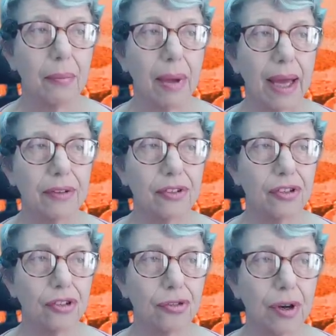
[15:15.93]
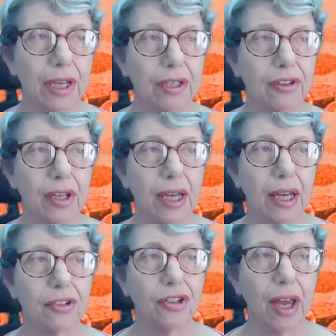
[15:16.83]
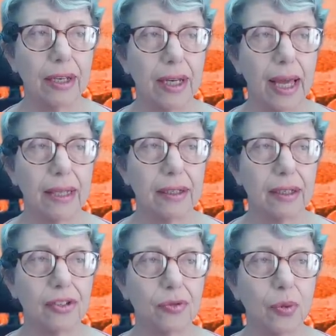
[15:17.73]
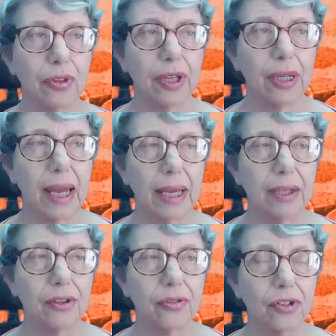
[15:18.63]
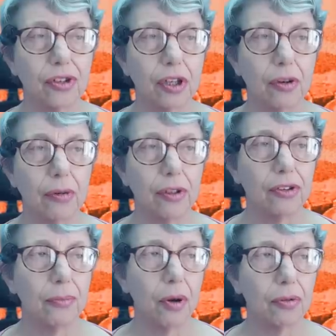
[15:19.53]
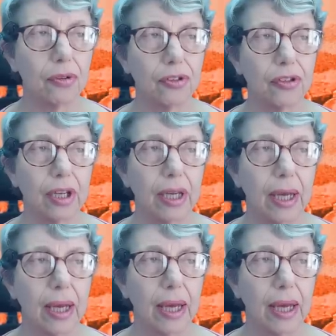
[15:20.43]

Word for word: Matt Schrader, a China analyst with the Alliance for Securing Democracy,